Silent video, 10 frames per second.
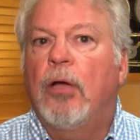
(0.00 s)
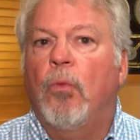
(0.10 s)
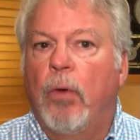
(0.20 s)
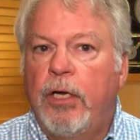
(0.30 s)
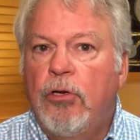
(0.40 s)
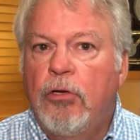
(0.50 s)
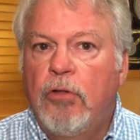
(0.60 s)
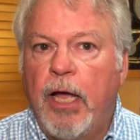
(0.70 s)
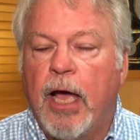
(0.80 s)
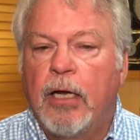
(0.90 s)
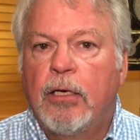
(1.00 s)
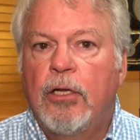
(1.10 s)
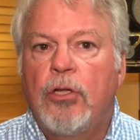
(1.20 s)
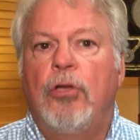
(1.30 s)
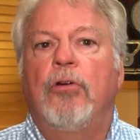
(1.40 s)
When you do that,
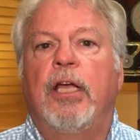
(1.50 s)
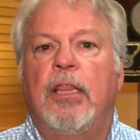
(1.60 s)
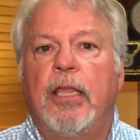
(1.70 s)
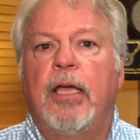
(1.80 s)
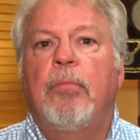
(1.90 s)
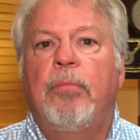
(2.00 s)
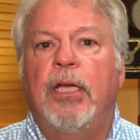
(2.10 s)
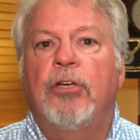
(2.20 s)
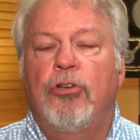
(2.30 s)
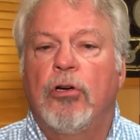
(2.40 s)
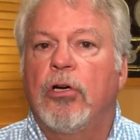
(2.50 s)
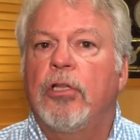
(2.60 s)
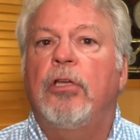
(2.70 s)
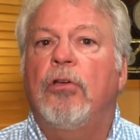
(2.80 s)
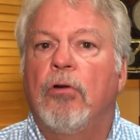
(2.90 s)
you can then be assured
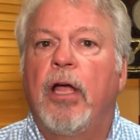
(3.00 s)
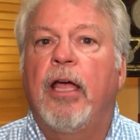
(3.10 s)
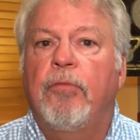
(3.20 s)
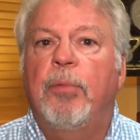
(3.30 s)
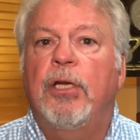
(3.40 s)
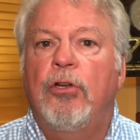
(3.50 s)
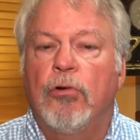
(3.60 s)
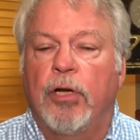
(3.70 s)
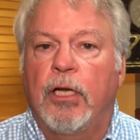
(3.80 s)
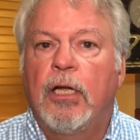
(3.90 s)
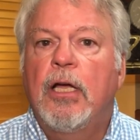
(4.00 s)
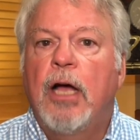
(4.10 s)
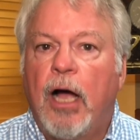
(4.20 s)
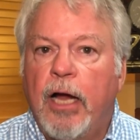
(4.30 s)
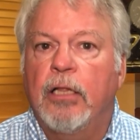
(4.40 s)
that you have been doing
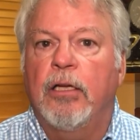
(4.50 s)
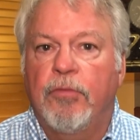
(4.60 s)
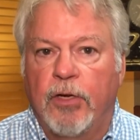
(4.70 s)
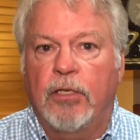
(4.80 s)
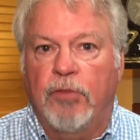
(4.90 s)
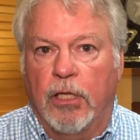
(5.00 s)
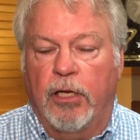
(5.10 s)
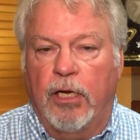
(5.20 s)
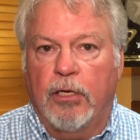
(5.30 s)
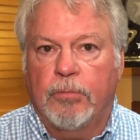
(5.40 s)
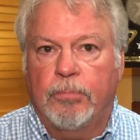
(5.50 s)
highly effective delegating.